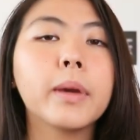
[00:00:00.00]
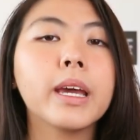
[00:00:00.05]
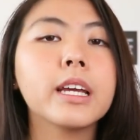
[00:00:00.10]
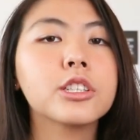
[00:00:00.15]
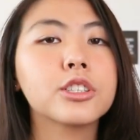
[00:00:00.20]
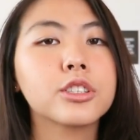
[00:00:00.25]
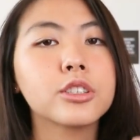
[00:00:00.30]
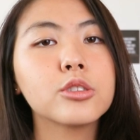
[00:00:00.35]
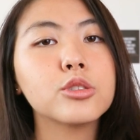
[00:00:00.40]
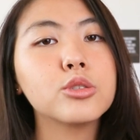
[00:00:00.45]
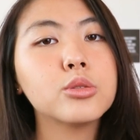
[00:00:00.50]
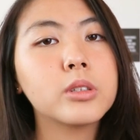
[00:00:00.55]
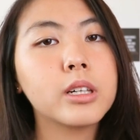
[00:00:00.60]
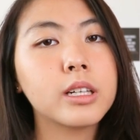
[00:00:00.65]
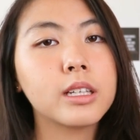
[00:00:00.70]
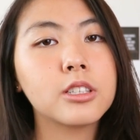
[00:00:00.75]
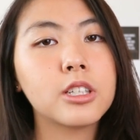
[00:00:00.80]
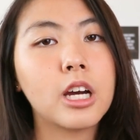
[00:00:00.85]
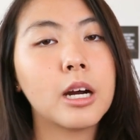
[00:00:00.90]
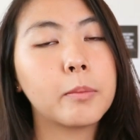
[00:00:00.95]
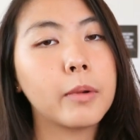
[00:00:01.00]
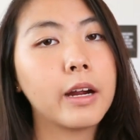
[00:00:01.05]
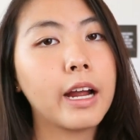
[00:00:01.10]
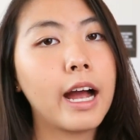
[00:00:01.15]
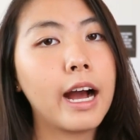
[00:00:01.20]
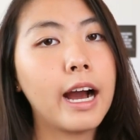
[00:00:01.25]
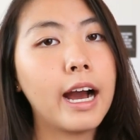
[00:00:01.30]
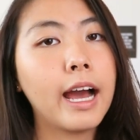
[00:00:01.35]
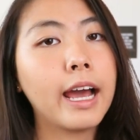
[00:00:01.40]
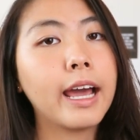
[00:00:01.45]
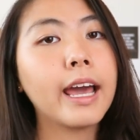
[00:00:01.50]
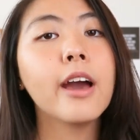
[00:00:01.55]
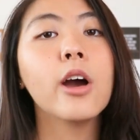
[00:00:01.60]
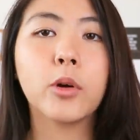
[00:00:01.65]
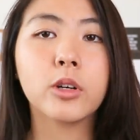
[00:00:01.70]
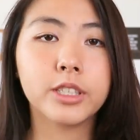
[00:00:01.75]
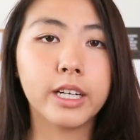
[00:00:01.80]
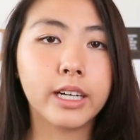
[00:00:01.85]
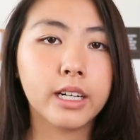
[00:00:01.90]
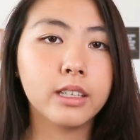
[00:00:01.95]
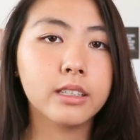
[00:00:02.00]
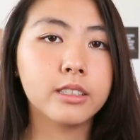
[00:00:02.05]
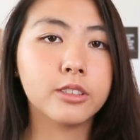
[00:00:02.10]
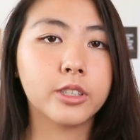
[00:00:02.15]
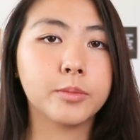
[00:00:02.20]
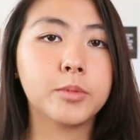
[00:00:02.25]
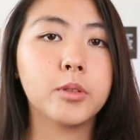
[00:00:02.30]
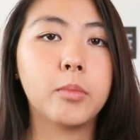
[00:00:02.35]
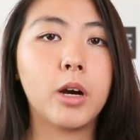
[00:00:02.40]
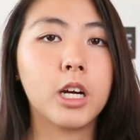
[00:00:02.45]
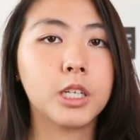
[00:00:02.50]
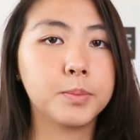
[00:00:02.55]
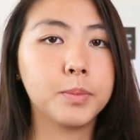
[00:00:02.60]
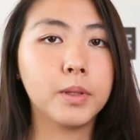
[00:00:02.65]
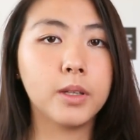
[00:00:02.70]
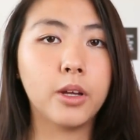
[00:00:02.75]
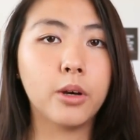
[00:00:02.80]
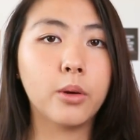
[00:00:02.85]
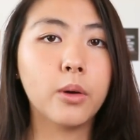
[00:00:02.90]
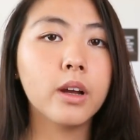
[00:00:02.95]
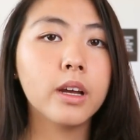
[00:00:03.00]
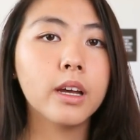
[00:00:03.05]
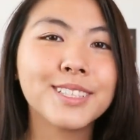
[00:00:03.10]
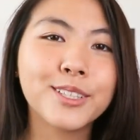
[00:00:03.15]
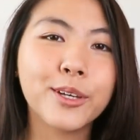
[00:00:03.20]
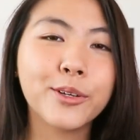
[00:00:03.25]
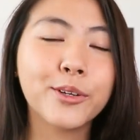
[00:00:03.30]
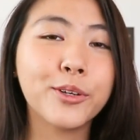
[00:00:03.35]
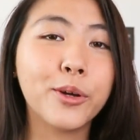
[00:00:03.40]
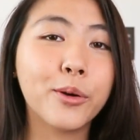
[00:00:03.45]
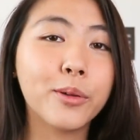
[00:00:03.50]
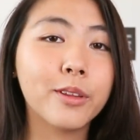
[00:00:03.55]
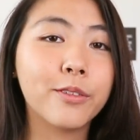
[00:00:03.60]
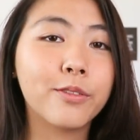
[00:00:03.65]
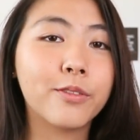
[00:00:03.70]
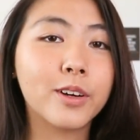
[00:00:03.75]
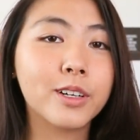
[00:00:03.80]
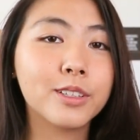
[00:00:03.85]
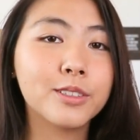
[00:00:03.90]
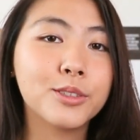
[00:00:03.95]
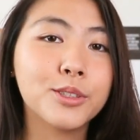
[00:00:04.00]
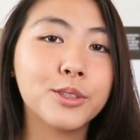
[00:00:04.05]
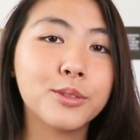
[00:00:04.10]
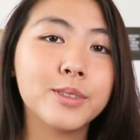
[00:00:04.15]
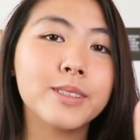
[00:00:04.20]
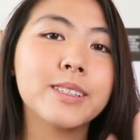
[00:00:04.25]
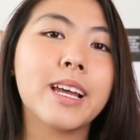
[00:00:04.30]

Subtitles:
make sure to click the top right eye or check out the description box below so you know the first 2